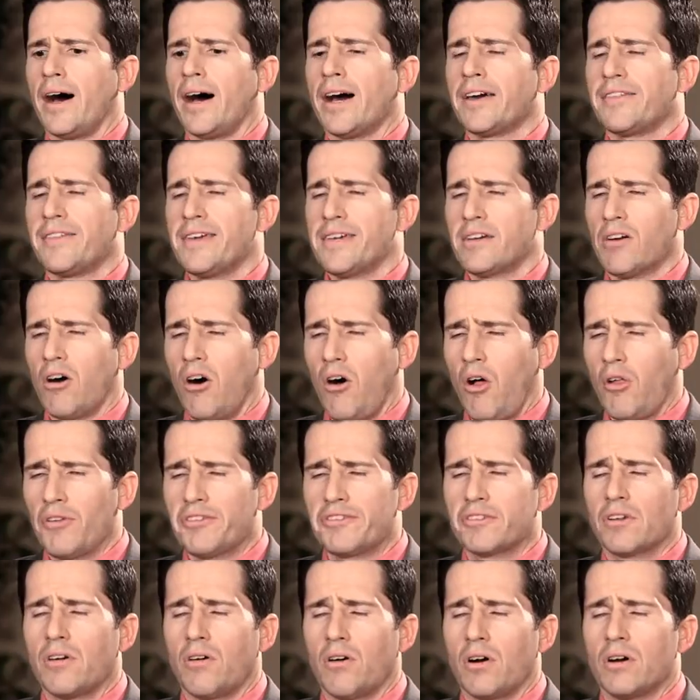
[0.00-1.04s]
I think all
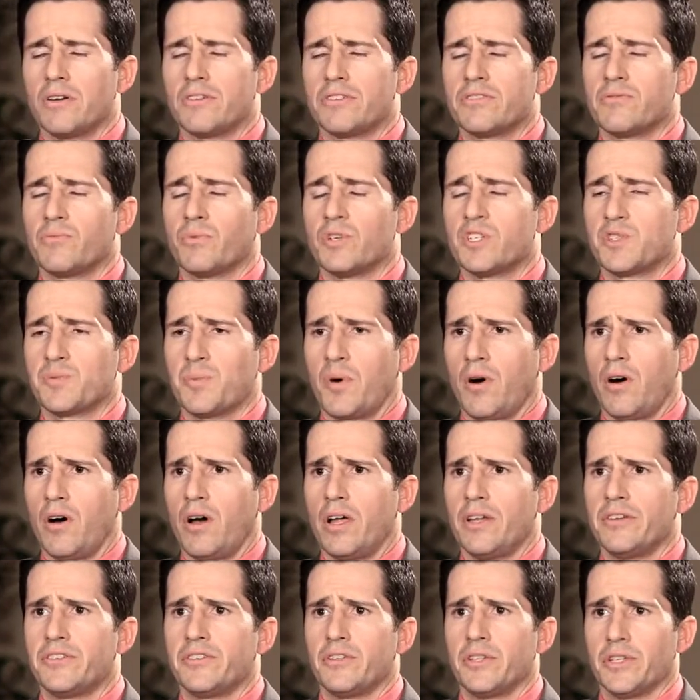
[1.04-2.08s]
scars
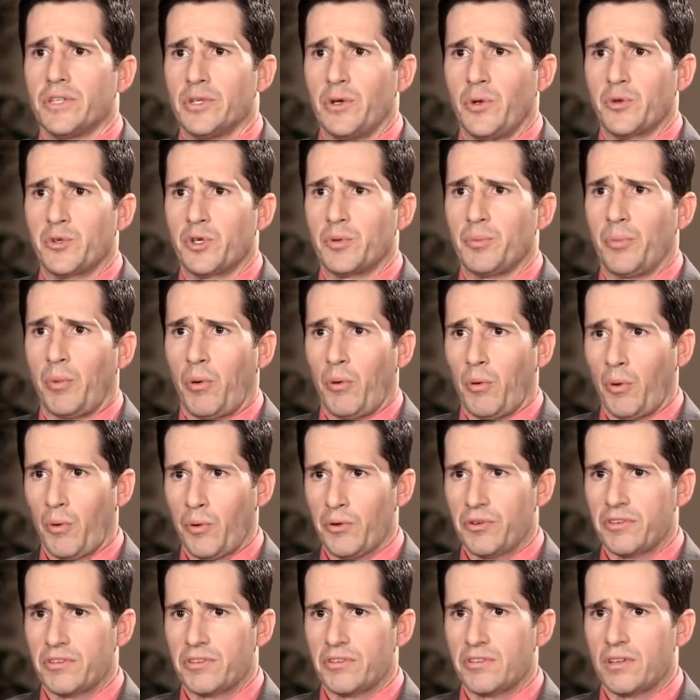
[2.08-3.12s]
respond to the
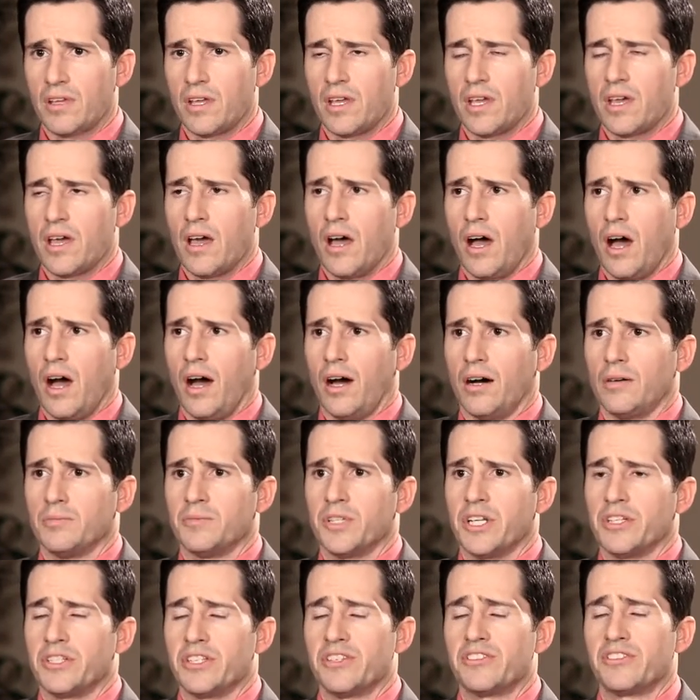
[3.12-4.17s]
UltraPulse
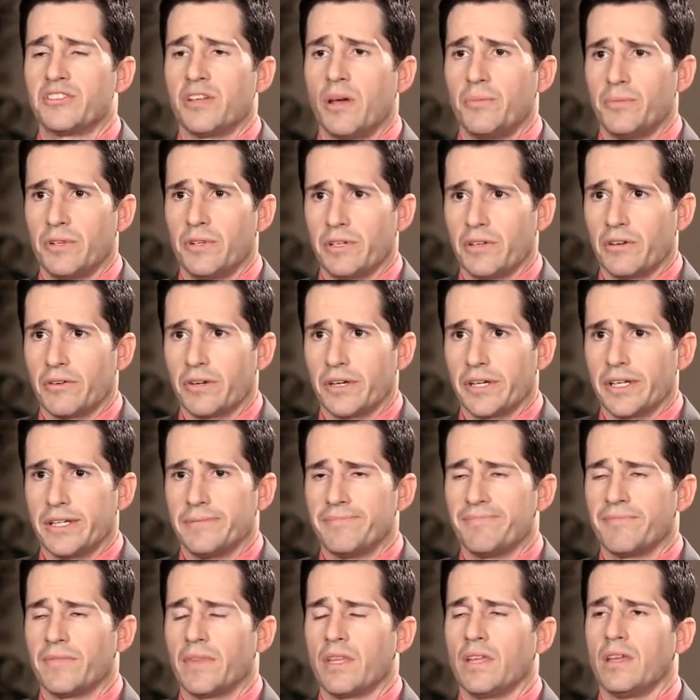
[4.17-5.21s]
to some degree.
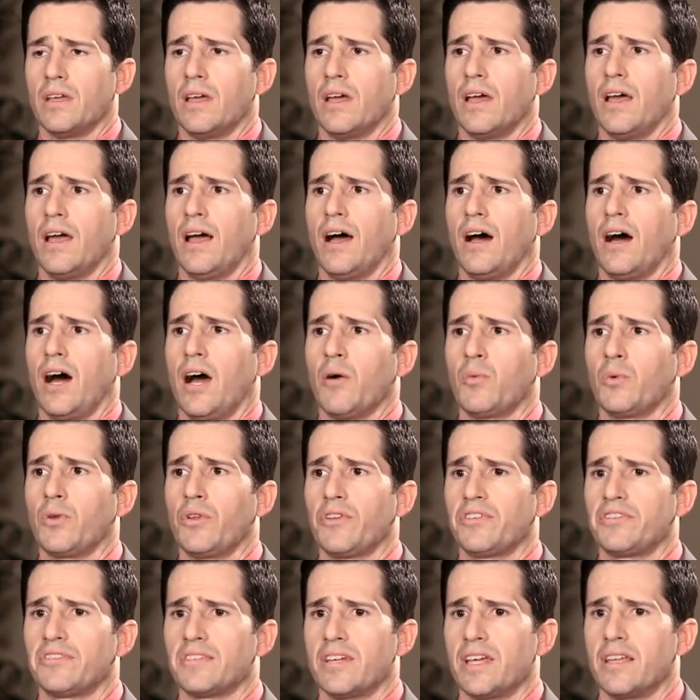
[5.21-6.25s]
I
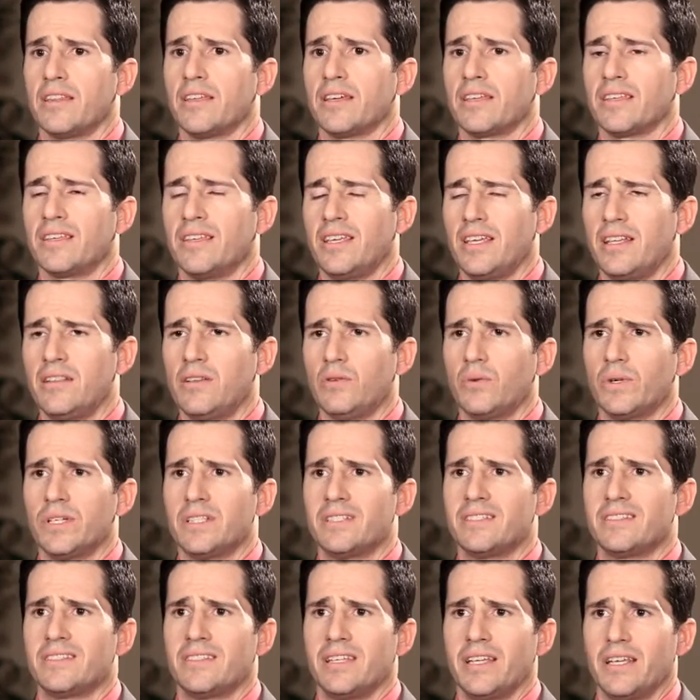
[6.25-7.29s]
will say that
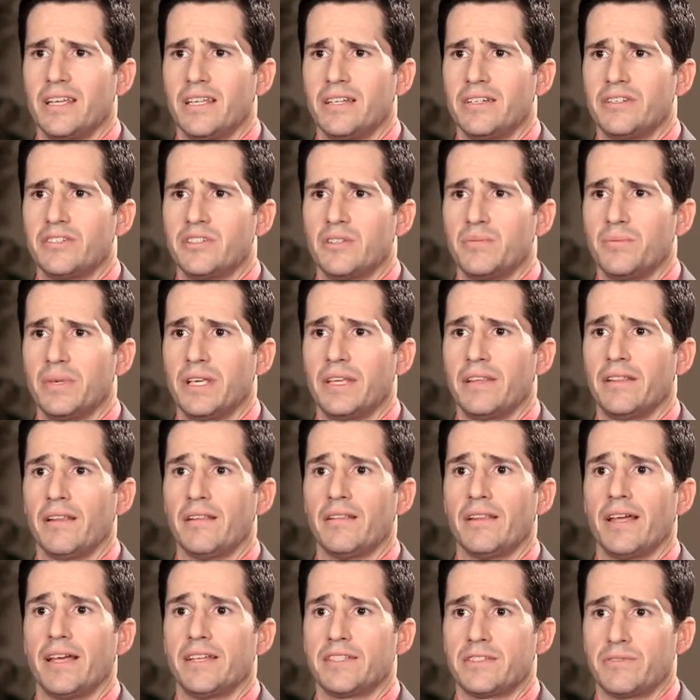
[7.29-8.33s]
keloids tend to be the
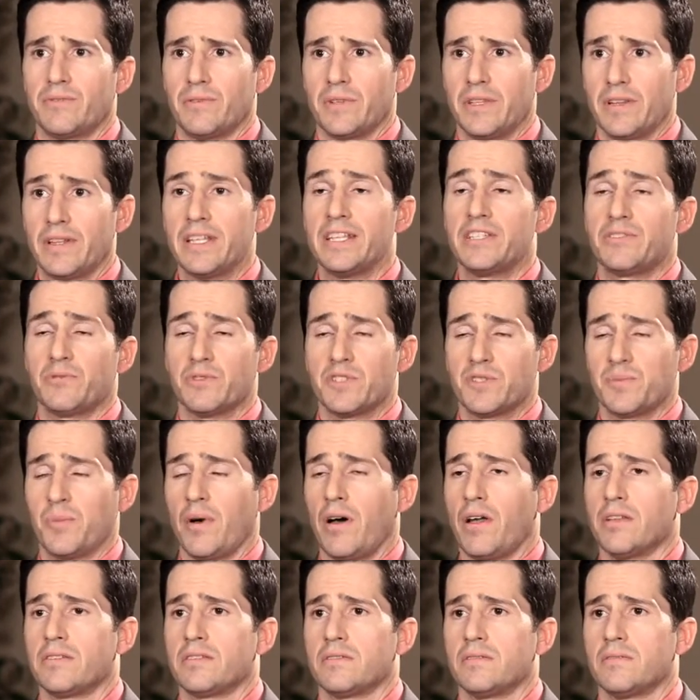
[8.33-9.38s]
least
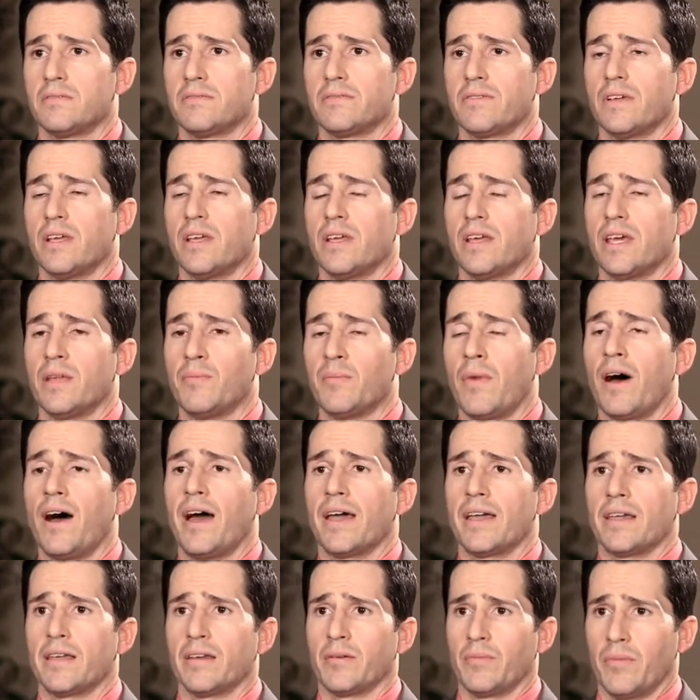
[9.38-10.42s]
responsive in
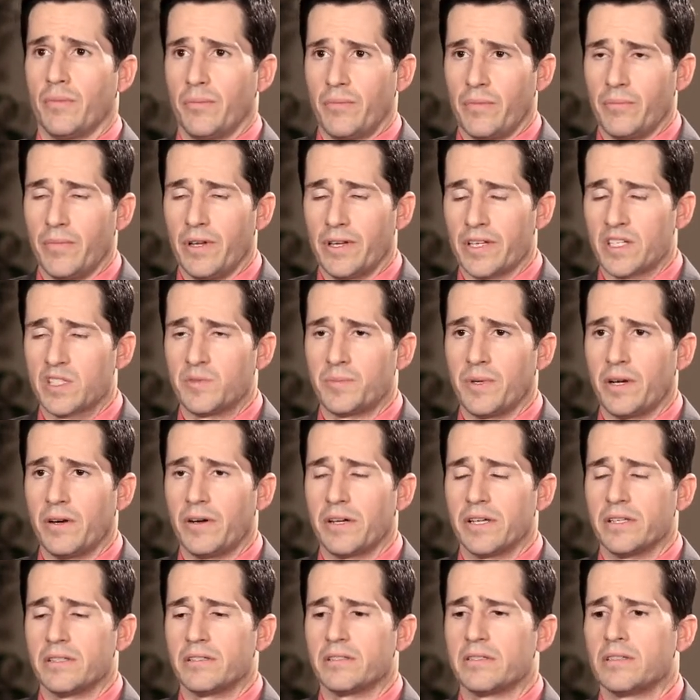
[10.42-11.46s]
my
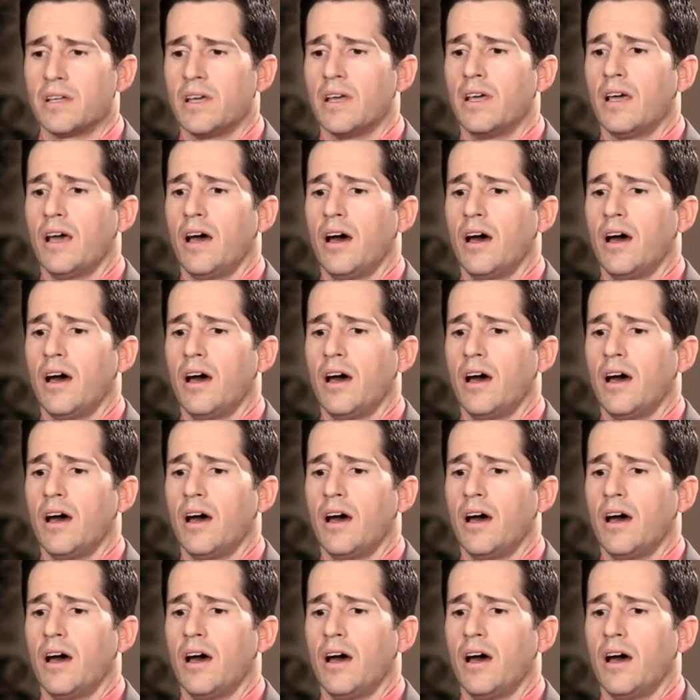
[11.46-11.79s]
experience.